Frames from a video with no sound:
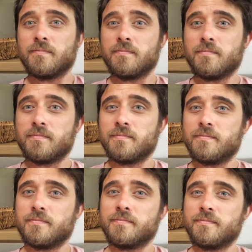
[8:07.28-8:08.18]

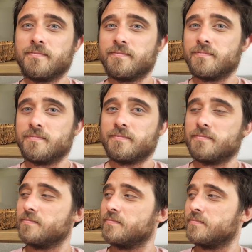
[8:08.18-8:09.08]

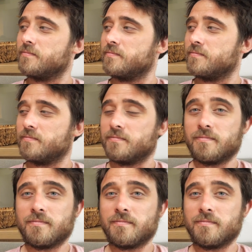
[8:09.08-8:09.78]
No words are spoken by the person on screen.